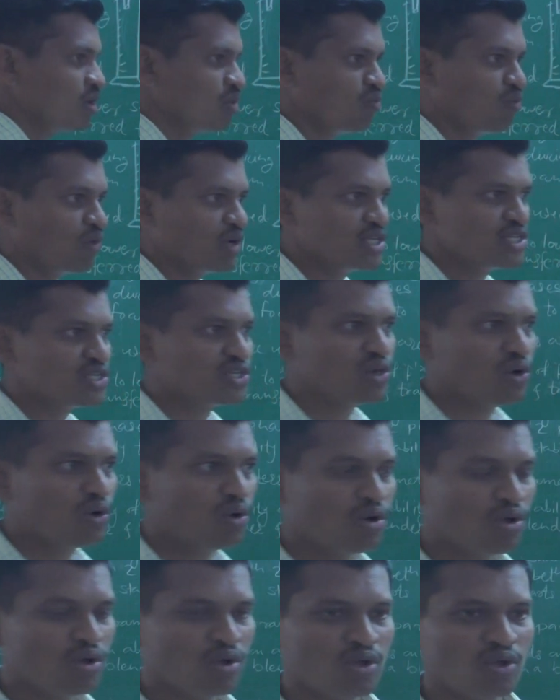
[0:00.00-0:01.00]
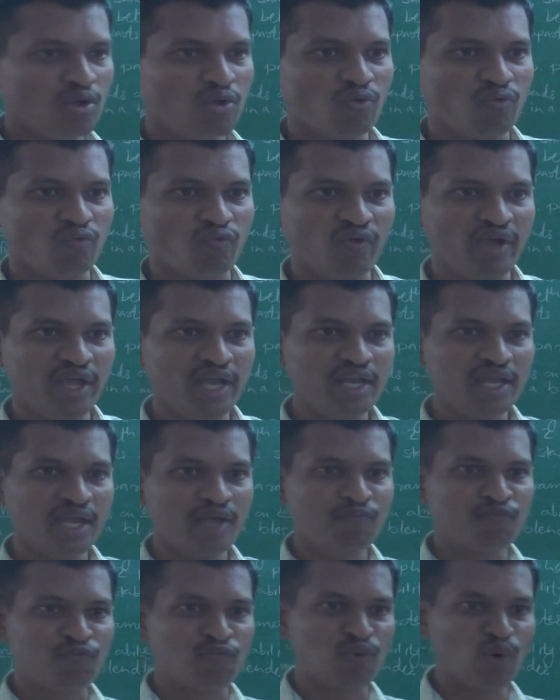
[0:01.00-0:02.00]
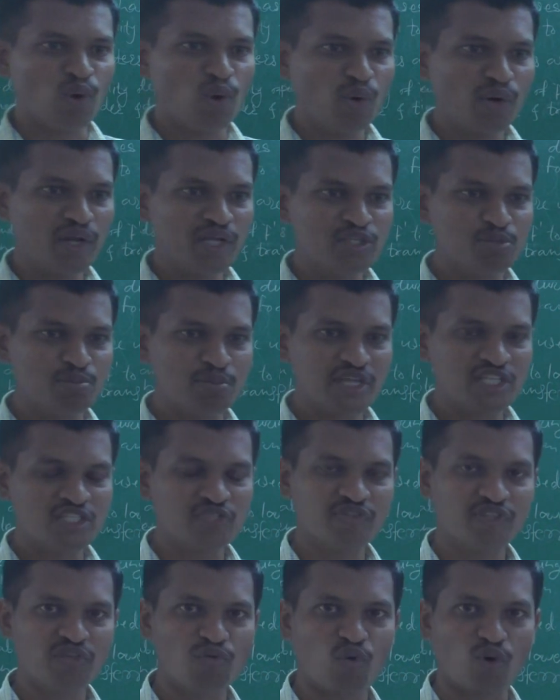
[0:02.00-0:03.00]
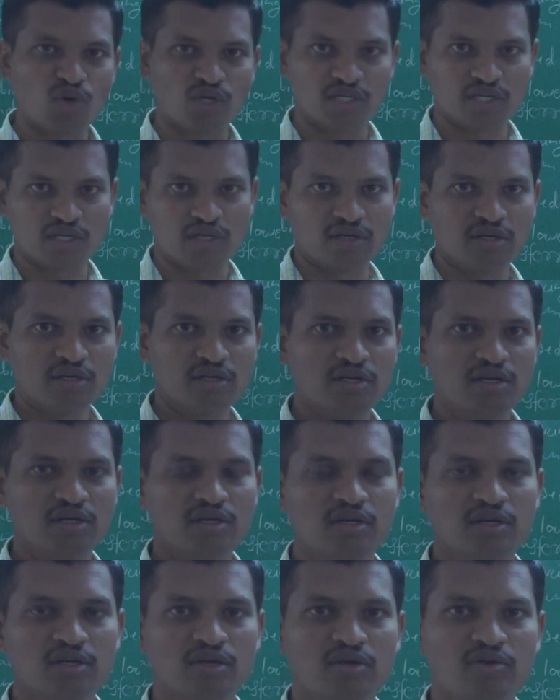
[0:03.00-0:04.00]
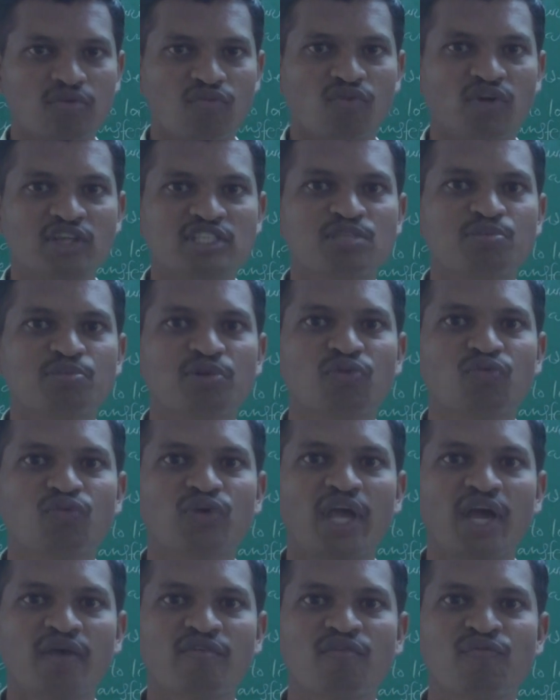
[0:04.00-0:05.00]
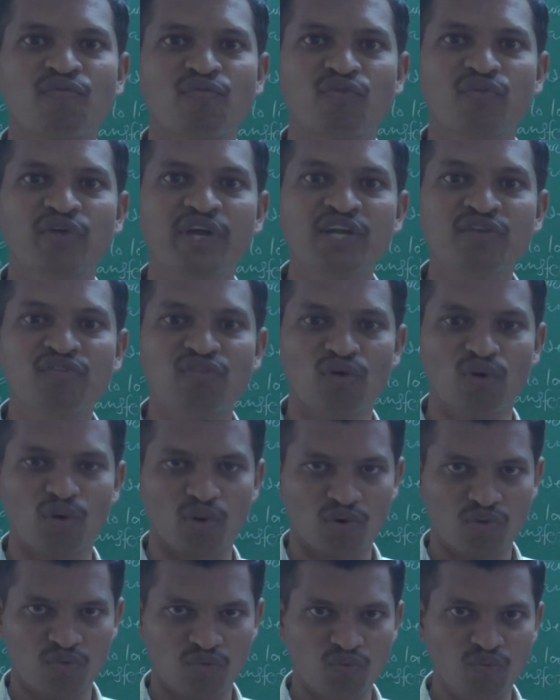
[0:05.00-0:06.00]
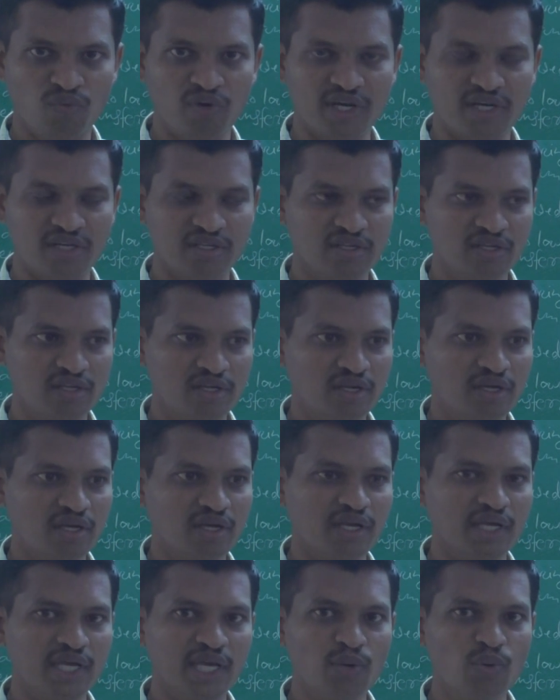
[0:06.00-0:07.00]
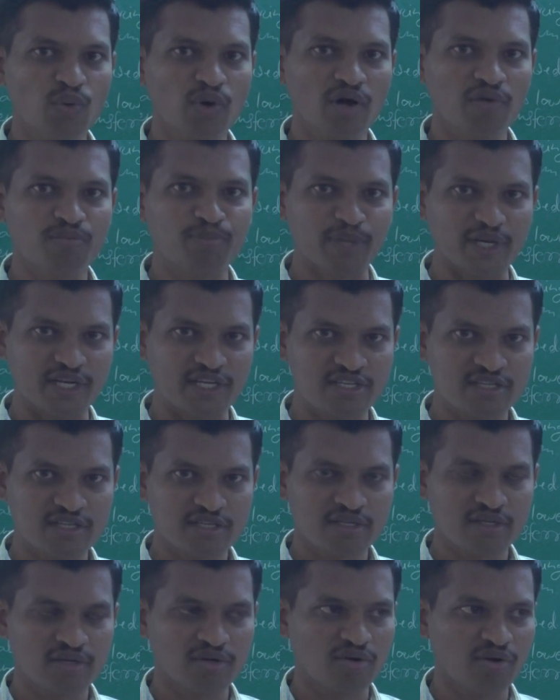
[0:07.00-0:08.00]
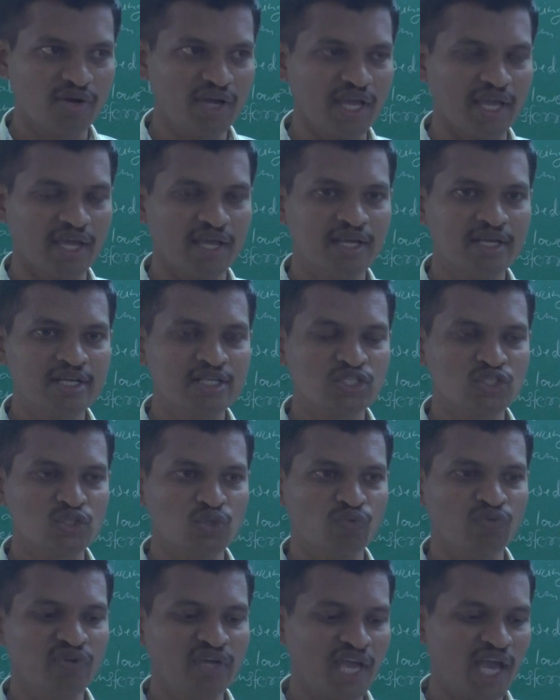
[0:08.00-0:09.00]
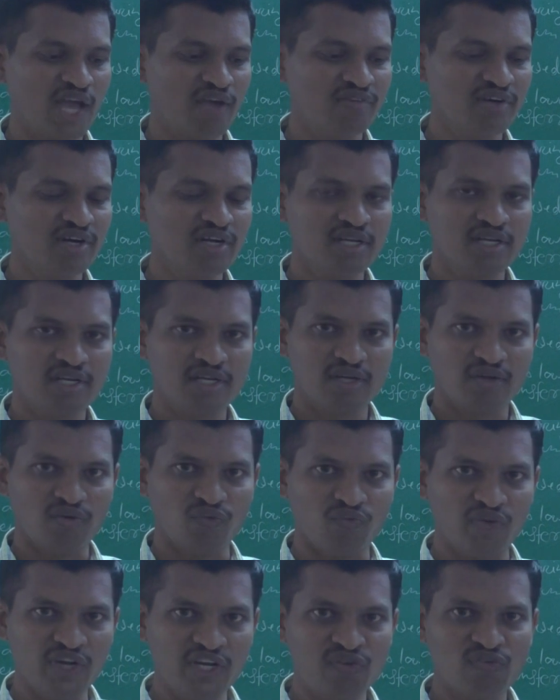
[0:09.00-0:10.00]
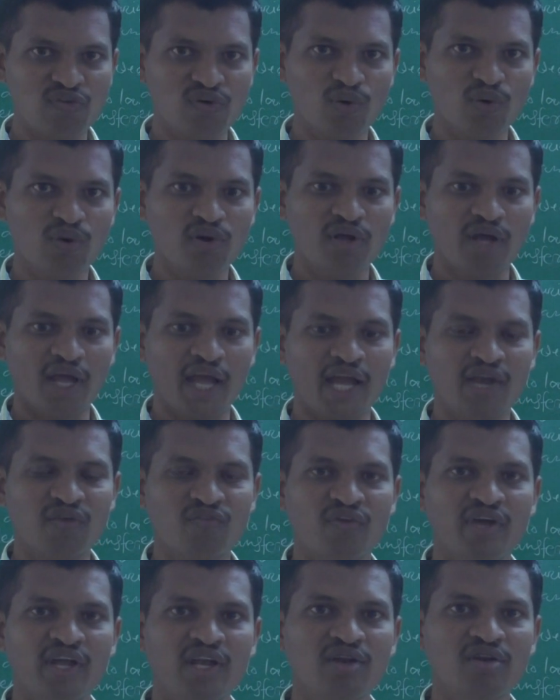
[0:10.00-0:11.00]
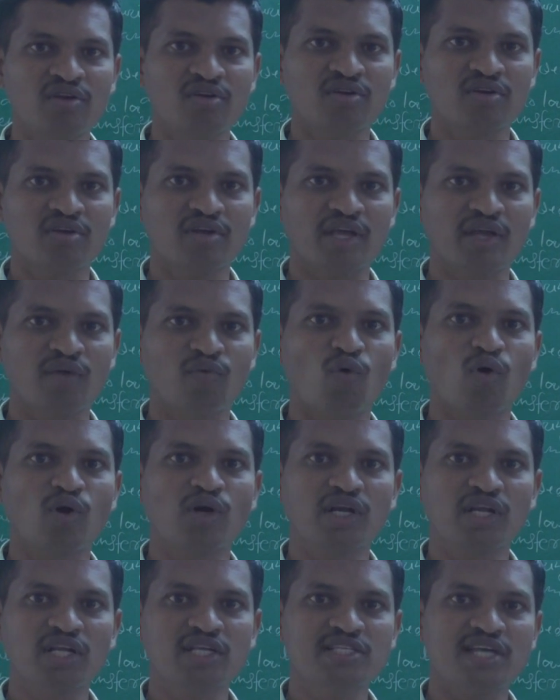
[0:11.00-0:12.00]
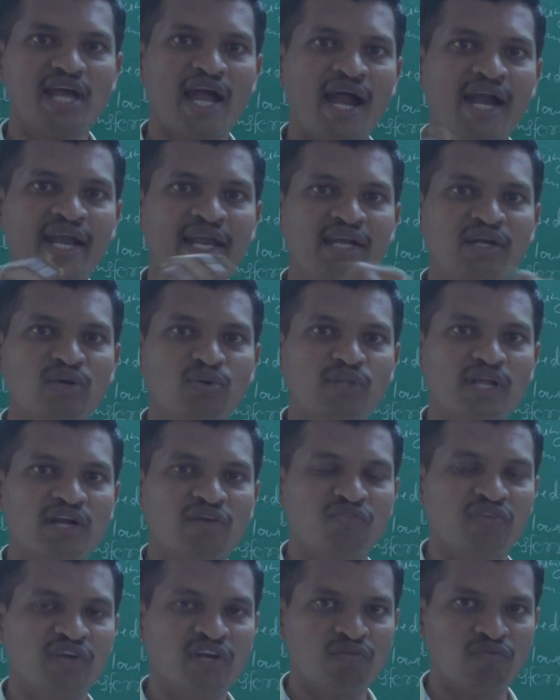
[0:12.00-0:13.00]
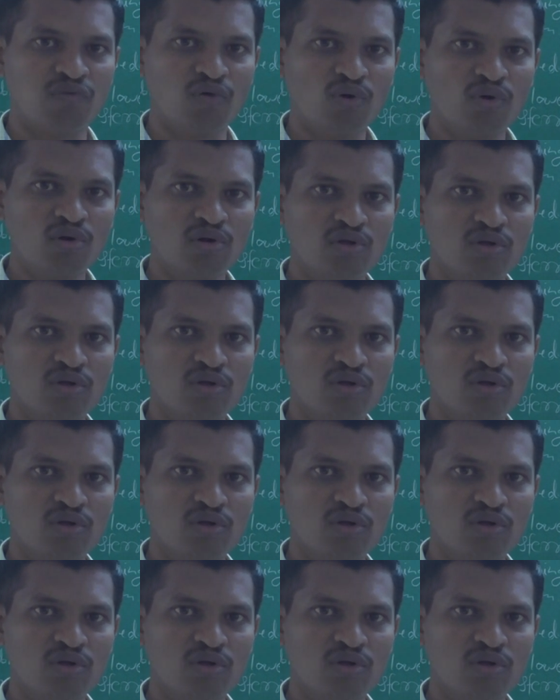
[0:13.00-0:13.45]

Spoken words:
what is dough? When a flour is mixed with water, for example we have a wheat flour, wheat, gehu ka pit, okay, so we have a wheat flour, and when a water is added to that wheat flour,